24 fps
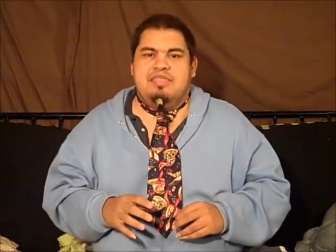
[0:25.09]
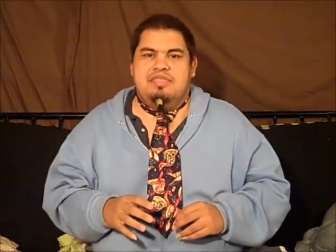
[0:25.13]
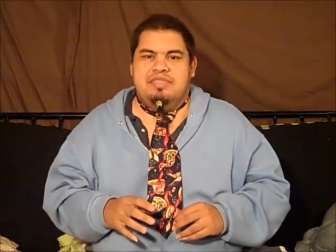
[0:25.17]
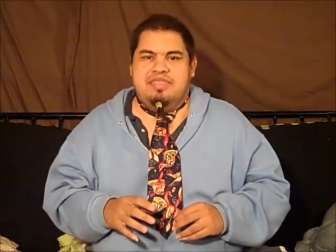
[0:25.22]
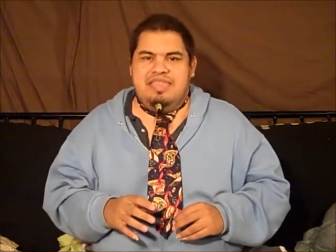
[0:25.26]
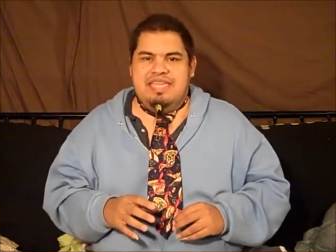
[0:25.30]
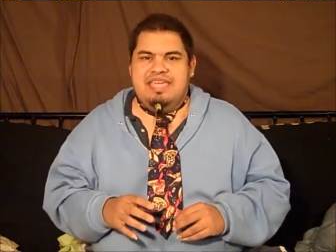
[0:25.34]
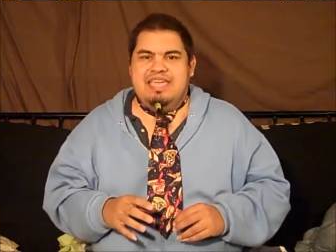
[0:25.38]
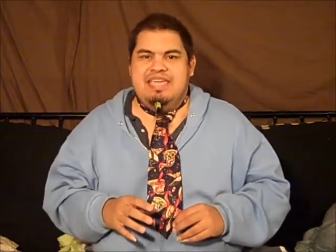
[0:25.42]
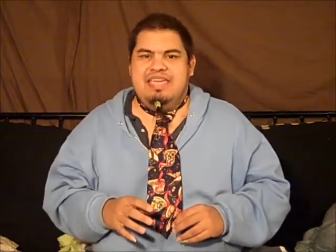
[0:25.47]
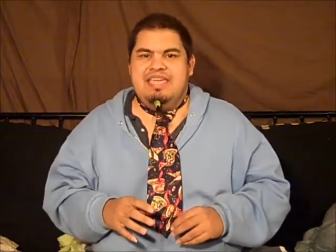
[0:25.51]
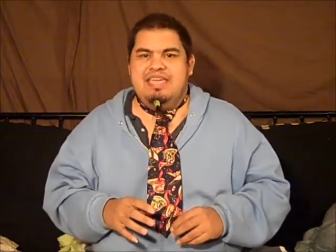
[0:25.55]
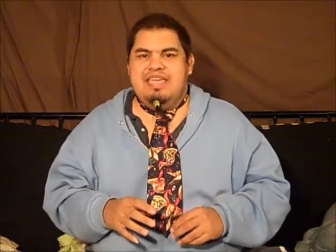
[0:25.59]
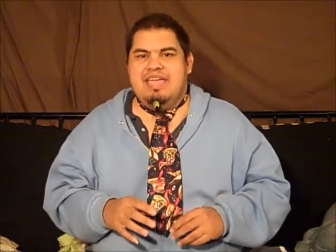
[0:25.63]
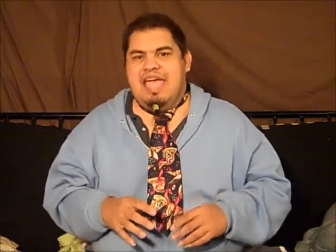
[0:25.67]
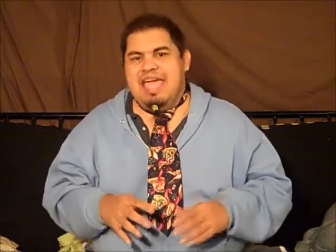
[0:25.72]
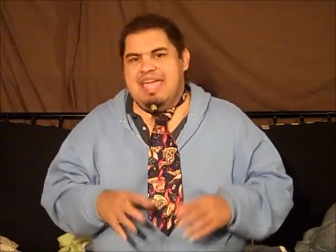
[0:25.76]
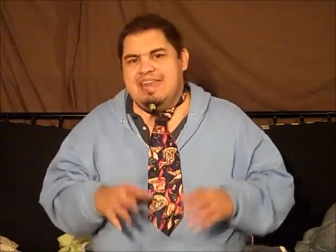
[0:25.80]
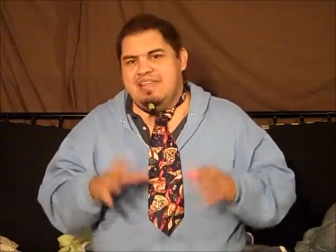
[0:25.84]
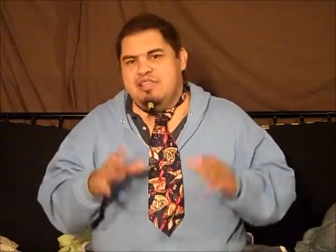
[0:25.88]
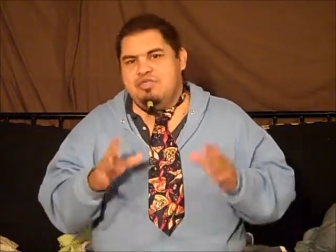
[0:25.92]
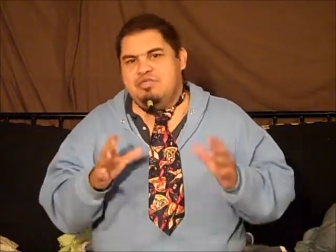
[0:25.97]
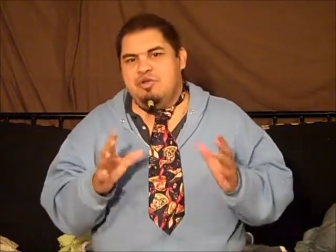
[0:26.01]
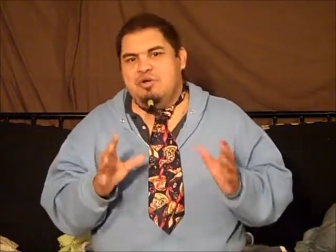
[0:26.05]
the
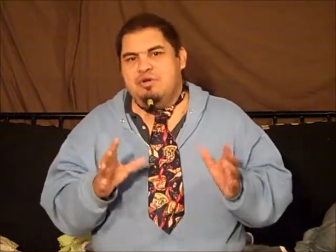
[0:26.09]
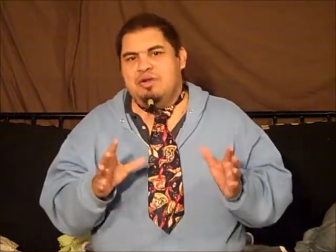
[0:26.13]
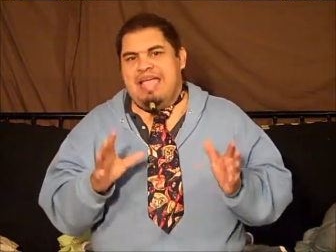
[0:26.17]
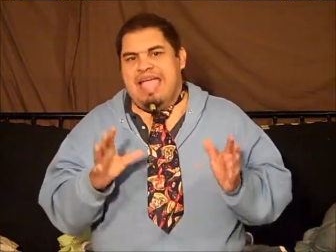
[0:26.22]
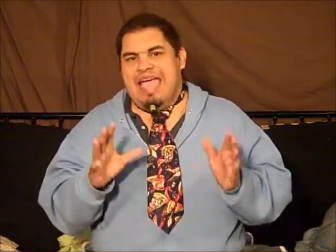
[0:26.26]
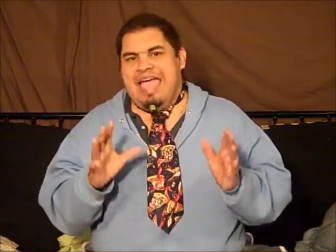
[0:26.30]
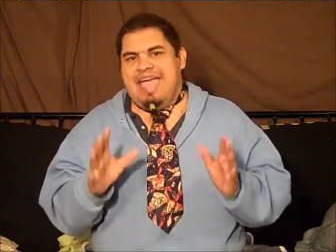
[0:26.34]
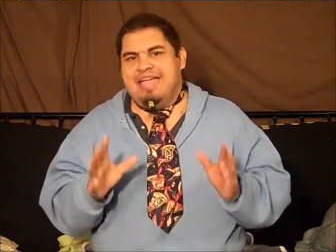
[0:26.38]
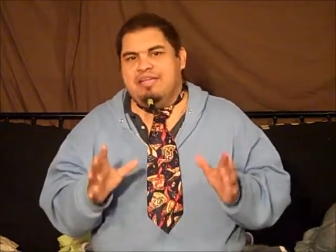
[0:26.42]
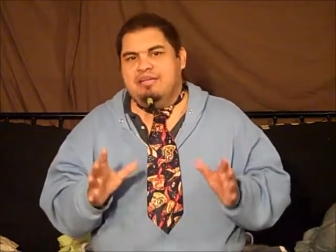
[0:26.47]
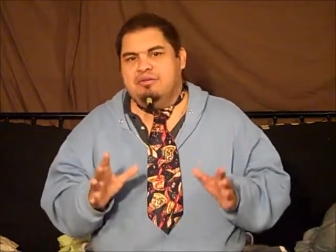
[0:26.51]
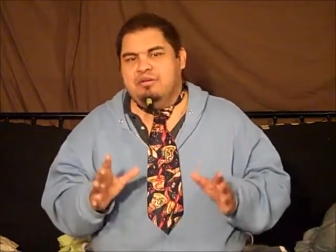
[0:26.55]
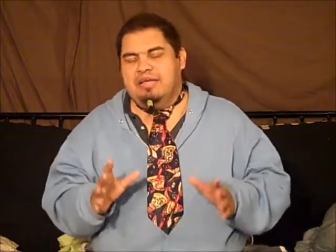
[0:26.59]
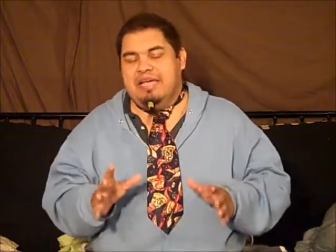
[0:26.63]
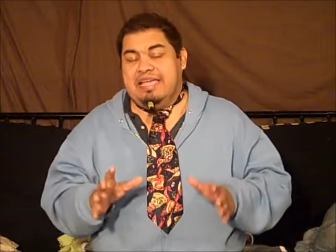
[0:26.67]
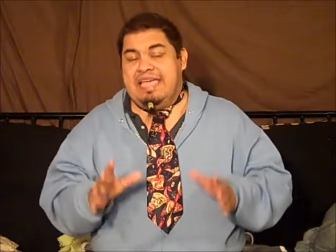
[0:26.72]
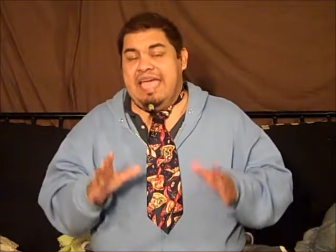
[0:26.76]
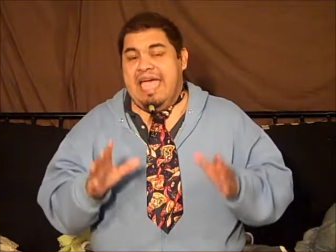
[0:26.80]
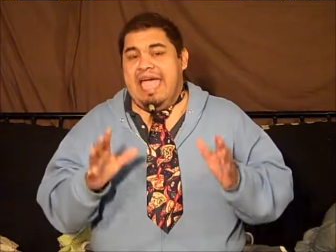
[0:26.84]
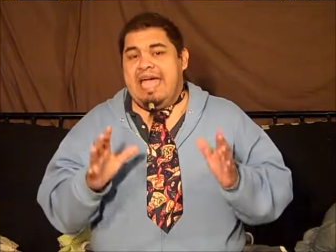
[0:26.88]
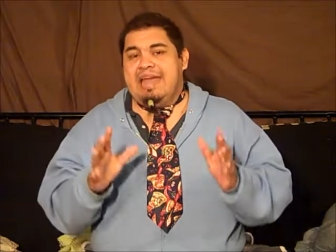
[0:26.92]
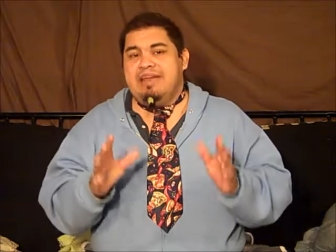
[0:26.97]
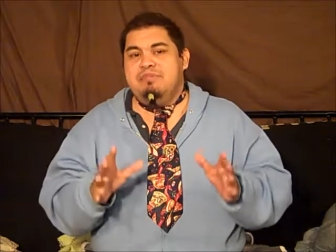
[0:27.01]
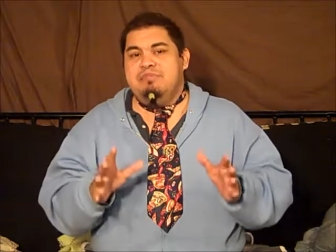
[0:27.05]
83rd Annual
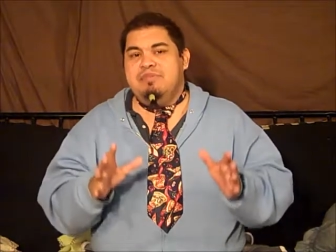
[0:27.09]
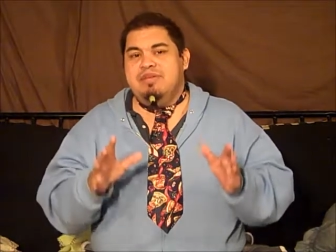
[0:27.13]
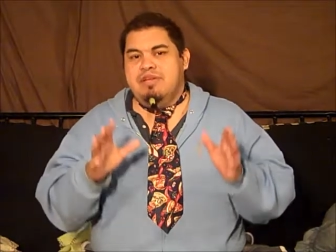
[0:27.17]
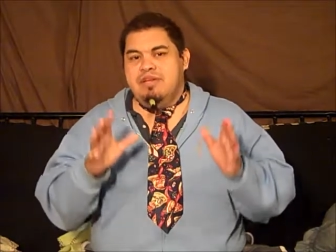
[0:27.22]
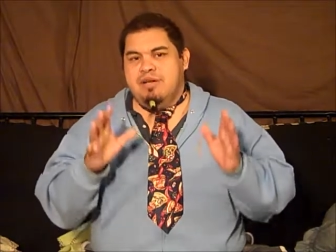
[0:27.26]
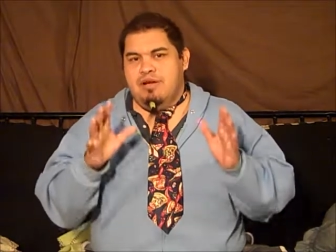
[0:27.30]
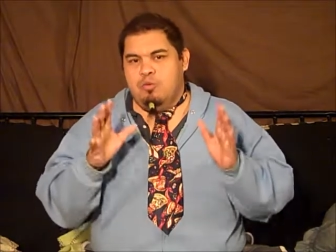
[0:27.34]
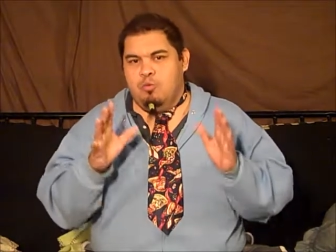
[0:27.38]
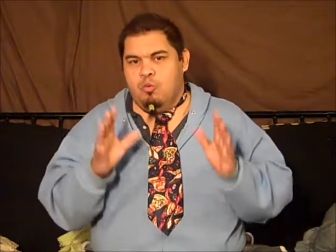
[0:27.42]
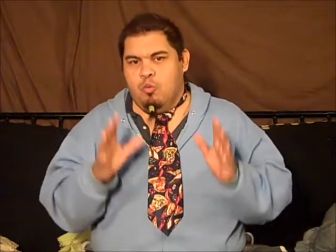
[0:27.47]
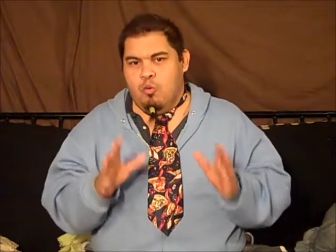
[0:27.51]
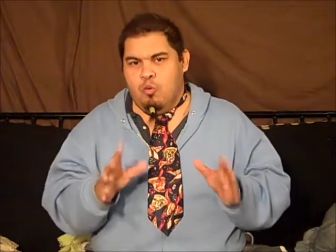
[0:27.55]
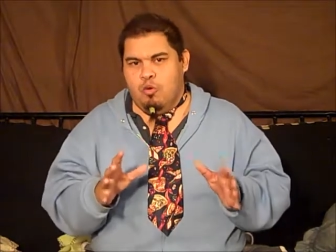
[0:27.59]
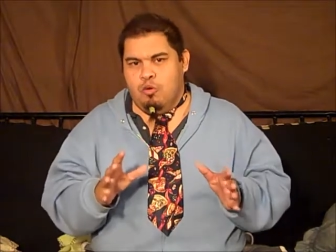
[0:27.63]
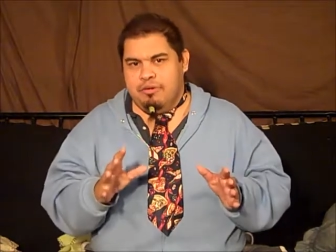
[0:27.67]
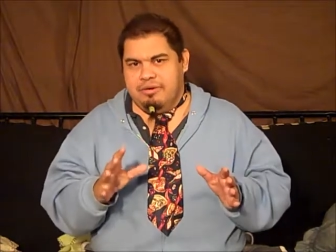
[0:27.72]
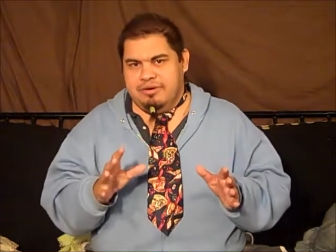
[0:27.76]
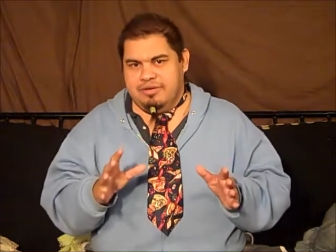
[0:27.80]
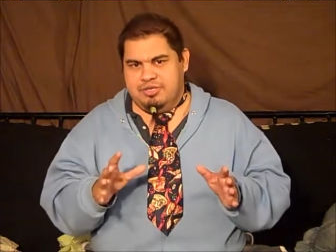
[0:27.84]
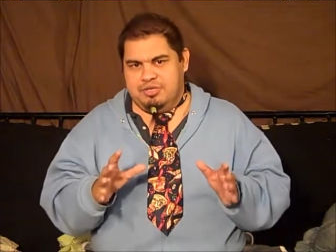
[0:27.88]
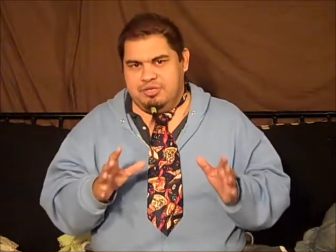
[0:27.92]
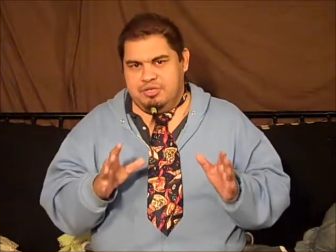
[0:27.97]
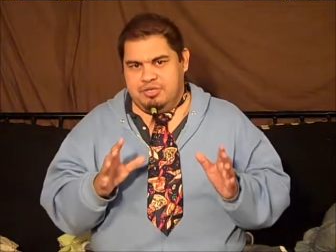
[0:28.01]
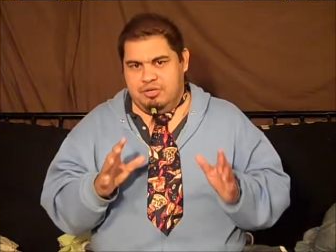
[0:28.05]
Academy
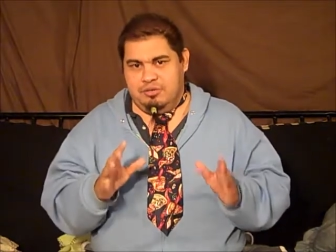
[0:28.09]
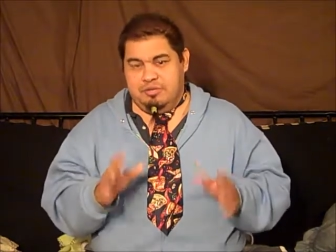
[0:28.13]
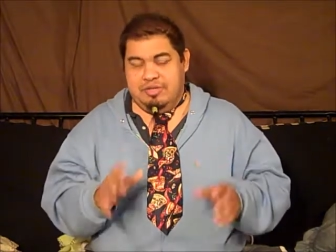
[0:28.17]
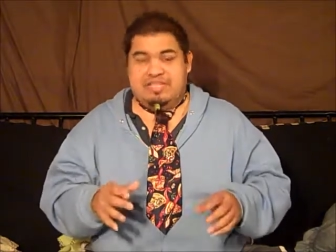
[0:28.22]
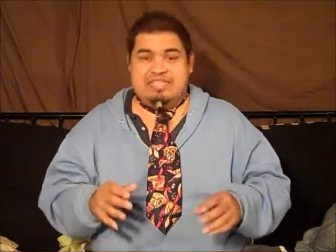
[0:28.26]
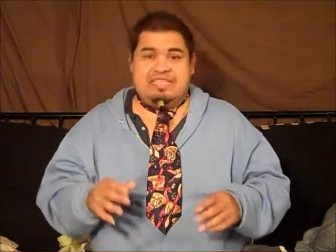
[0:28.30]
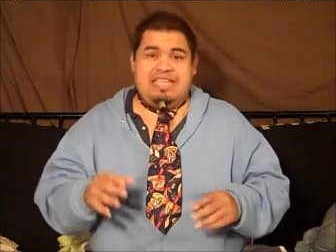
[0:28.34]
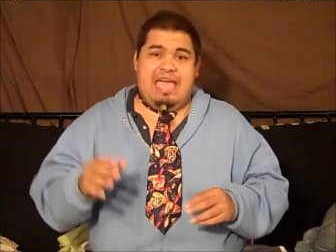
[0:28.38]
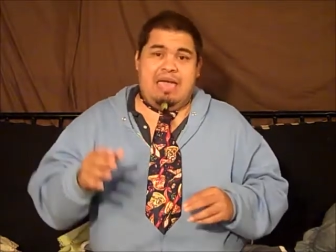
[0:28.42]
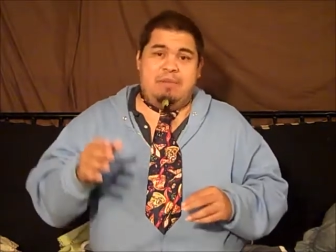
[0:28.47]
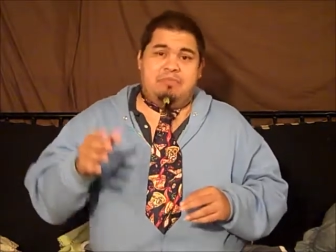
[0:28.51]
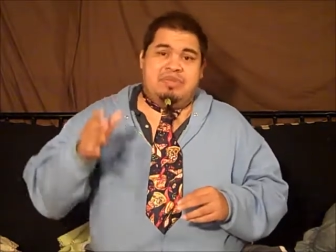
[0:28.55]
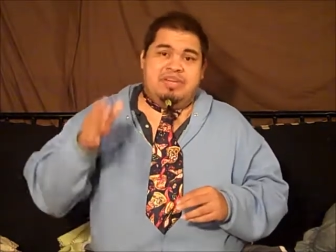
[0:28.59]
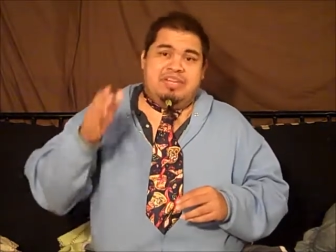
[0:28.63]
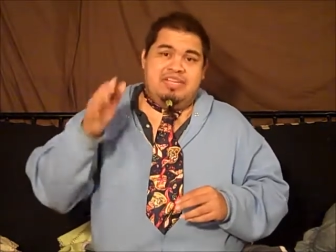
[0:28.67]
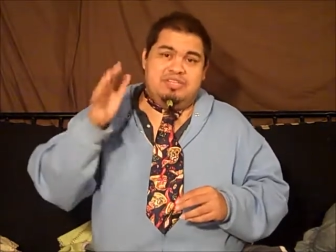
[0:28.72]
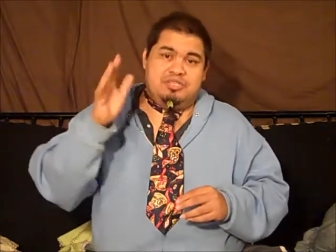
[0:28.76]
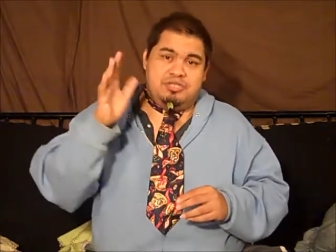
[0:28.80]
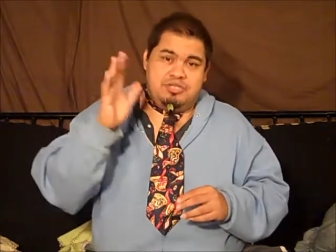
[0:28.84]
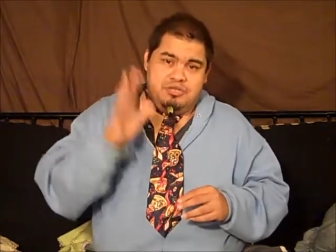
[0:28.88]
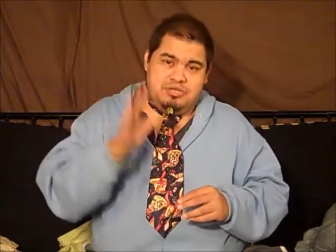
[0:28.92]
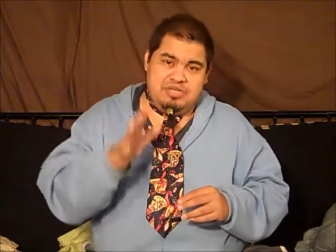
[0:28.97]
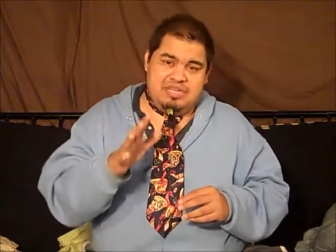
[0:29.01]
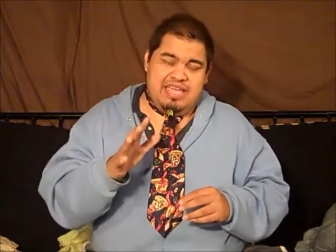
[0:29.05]
Awards show that's happening
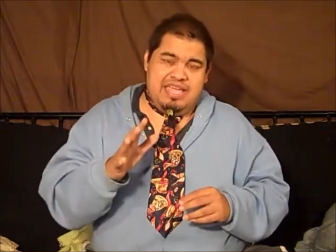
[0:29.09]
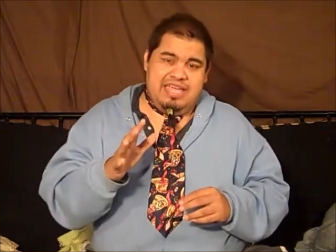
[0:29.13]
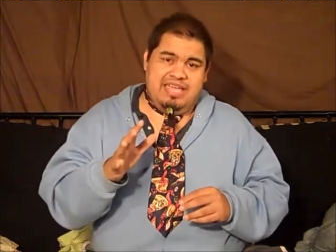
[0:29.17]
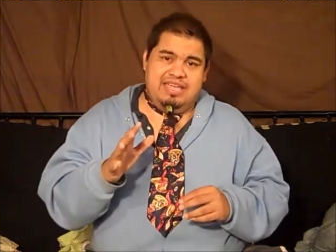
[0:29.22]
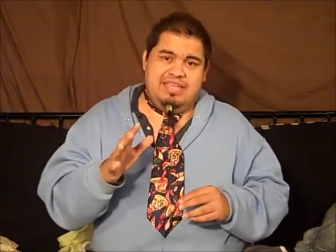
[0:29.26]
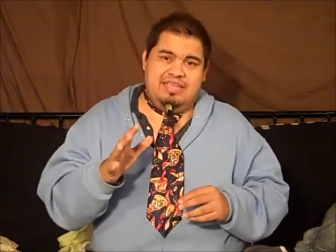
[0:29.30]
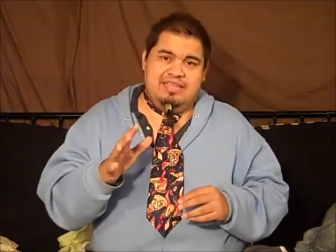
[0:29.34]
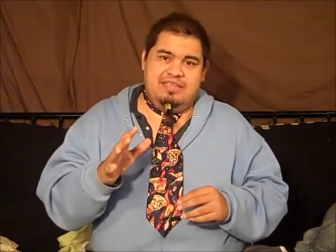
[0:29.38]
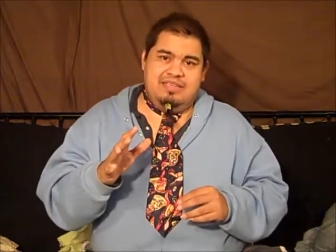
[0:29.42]
today.